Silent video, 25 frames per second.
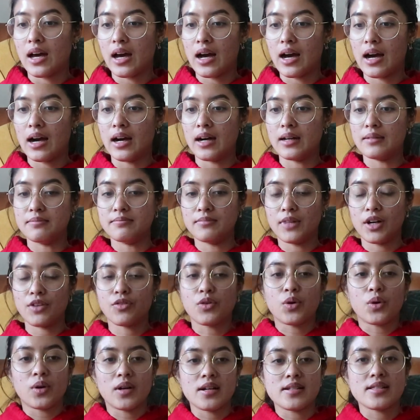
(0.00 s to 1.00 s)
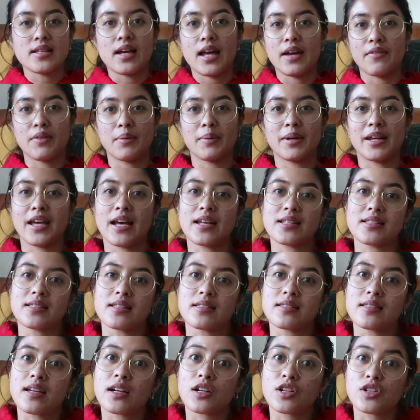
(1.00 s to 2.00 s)
Of course, not everybody has
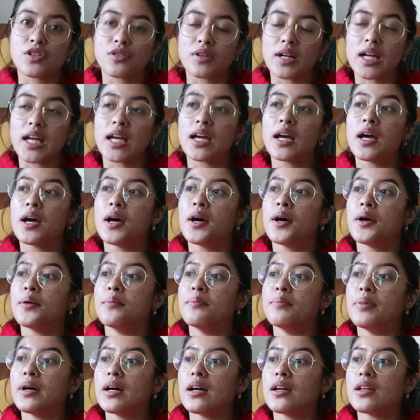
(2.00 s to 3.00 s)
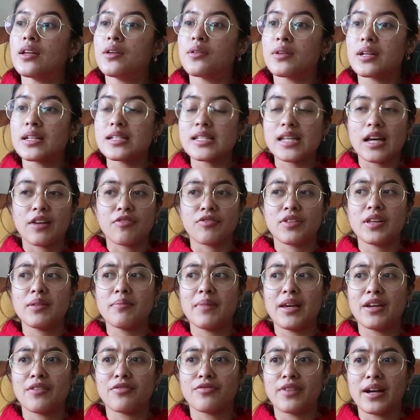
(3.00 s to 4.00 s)
this luxury, but you can definitely
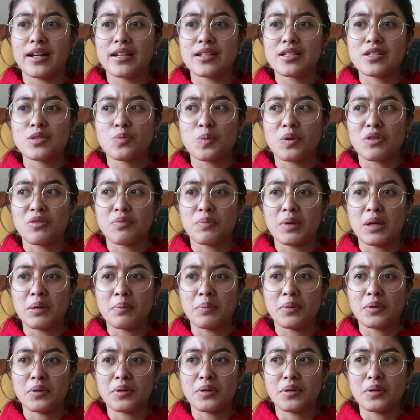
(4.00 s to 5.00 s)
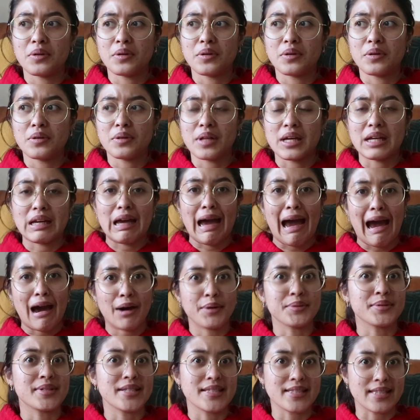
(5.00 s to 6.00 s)
make friends with people like
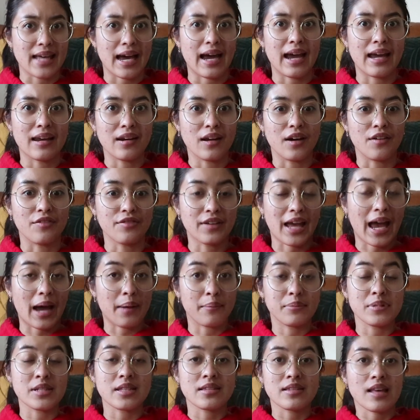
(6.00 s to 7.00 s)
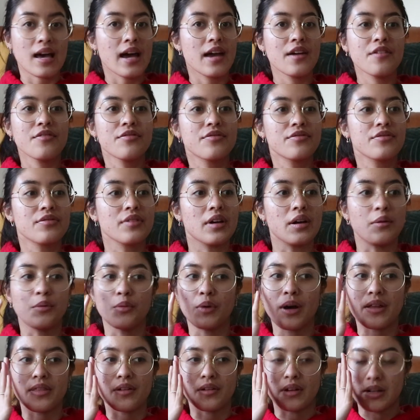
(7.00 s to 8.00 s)
outside of campus life,
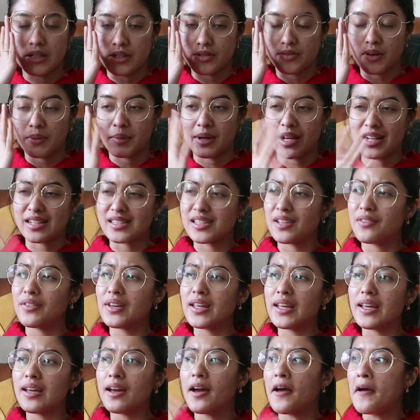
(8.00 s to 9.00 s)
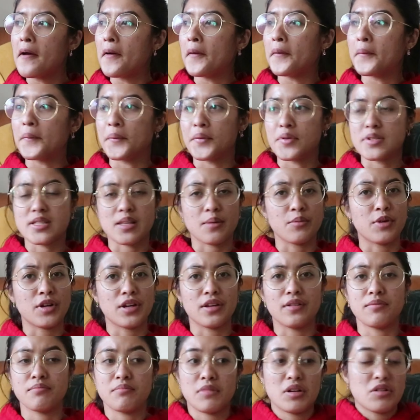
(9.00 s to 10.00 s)
whether it's from an activity or
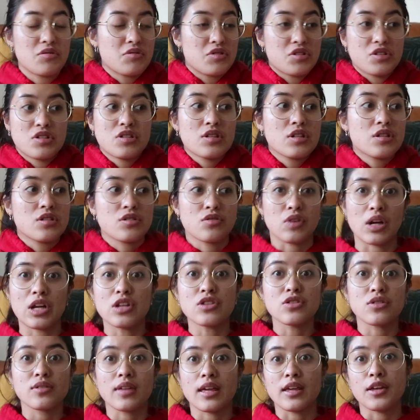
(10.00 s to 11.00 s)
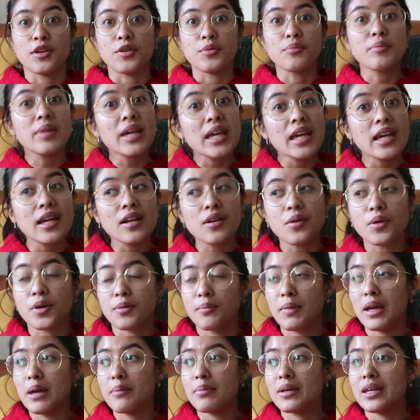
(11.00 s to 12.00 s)
someone, or just a stranger that you meet,
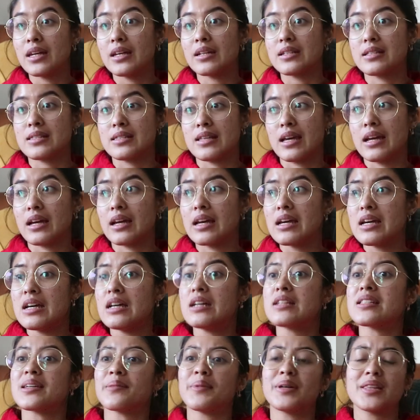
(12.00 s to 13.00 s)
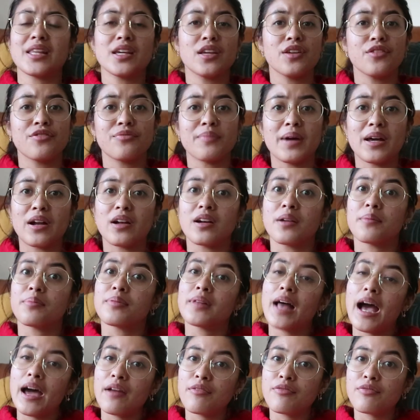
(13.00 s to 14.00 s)
or maybe it's like someone that you've met on a
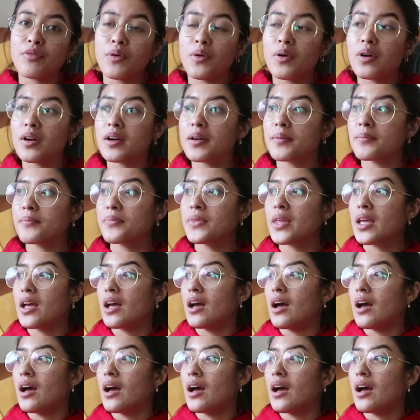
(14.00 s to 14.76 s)
platform,